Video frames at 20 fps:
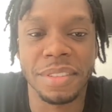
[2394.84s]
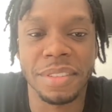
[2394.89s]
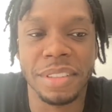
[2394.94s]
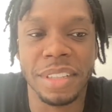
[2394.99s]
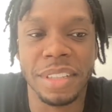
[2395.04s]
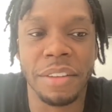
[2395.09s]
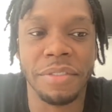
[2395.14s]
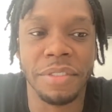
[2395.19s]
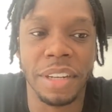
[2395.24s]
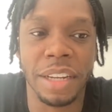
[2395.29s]

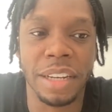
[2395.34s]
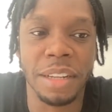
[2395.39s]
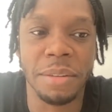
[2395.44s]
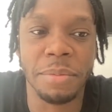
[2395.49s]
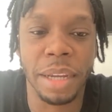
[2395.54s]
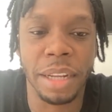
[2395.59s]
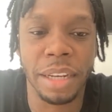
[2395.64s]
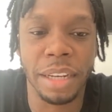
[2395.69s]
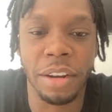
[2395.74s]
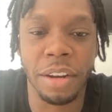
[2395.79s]
Definitely,
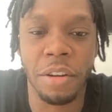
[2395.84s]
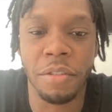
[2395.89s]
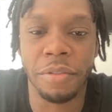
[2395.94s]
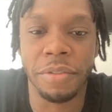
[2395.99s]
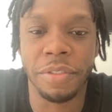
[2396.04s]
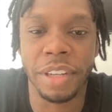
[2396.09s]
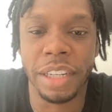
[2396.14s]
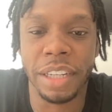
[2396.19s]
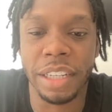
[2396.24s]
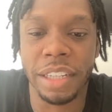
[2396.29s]
man. And
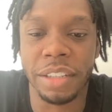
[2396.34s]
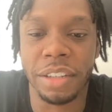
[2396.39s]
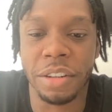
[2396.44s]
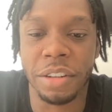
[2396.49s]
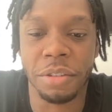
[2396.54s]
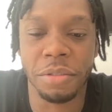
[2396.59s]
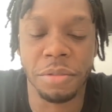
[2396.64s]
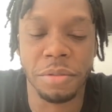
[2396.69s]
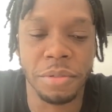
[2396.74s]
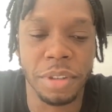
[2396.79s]
hopefully, you
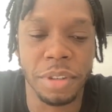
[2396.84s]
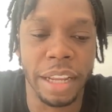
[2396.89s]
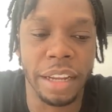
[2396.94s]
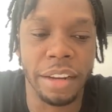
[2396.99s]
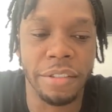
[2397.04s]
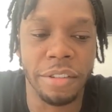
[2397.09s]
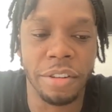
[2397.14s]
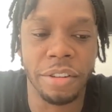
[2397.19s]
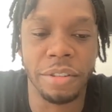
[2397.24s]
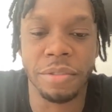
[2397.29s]
know,
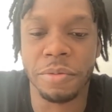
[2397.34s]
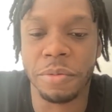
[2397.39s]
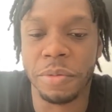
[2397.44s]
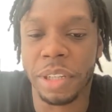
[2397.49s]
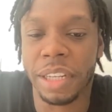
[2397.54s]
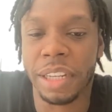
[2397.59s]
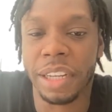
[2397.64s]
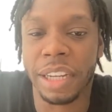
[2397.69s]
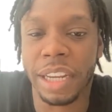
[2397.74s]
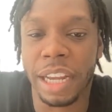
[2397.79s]
later on we
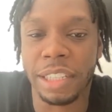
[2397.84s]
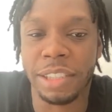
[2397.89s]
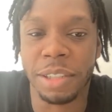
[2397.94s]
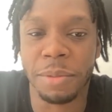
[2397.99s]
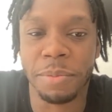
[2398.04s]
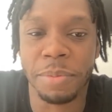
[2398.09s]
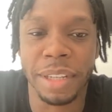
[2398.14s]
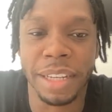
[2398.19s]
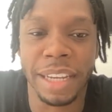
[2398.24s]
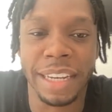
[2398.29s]
can catch
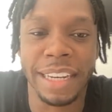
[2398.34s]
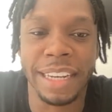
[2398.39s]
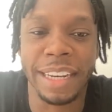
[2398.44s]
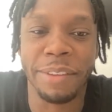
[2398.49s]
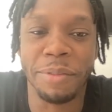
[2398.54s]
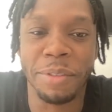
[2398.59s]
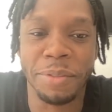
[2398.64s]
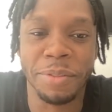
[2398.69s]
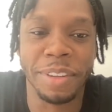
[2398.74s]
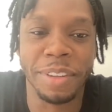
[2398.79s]
up again and
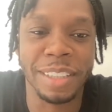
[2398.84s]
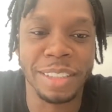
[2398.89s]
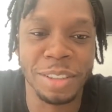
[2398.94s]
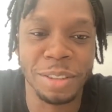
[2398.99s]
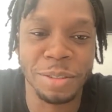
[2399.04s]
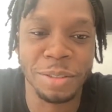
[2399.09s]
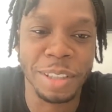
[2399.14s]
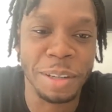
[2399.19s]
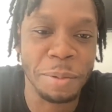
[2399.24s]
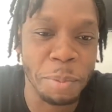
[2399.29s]
everything's
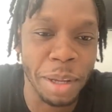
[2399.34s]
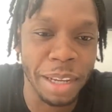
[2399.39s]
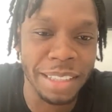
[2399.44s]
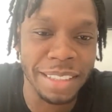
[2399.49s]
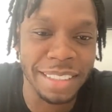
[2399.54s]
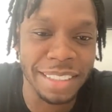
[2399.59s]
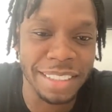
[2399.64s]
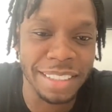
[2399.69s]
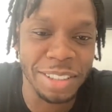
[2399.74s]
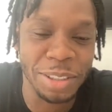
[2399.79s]
doing
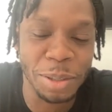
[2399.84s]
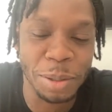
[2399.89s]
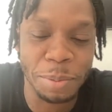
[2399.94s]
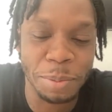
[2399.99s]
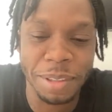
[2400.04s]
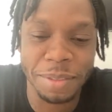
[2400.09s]
amazing. Do you know what I mean?